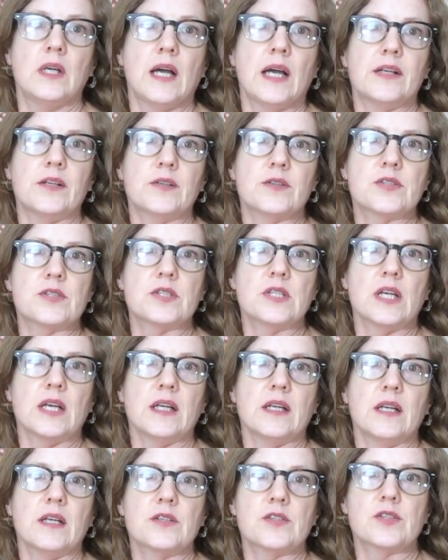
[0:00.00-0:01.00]
and you're
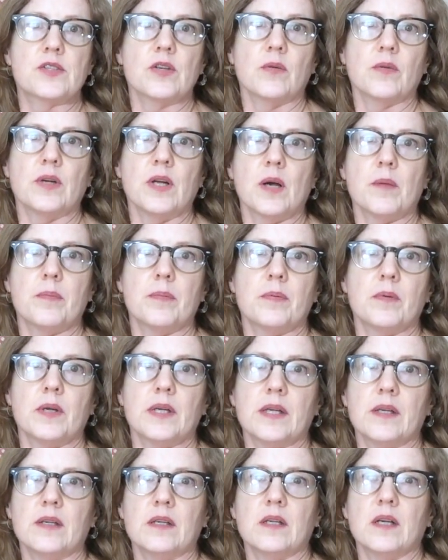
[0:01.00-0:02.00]
seeing it showing up
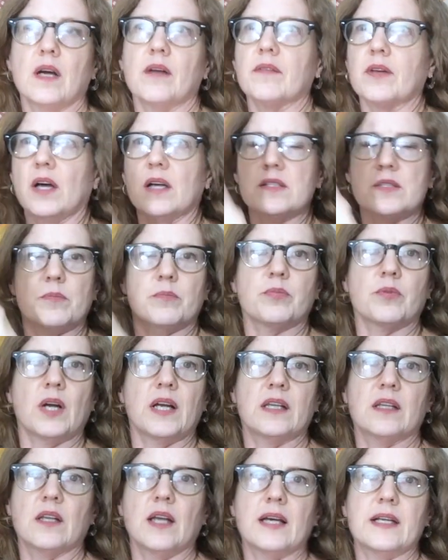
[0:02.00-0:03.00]
in, I've got some
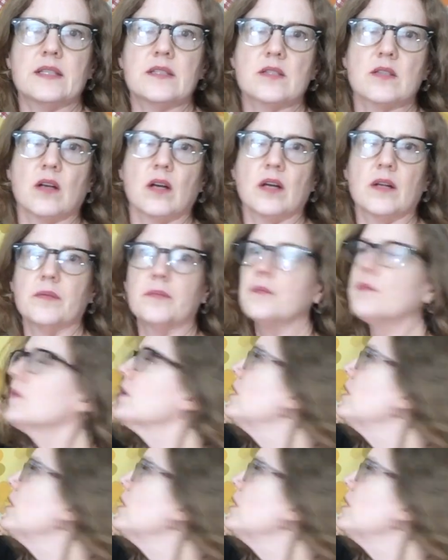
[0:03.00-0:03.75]
bright lights on.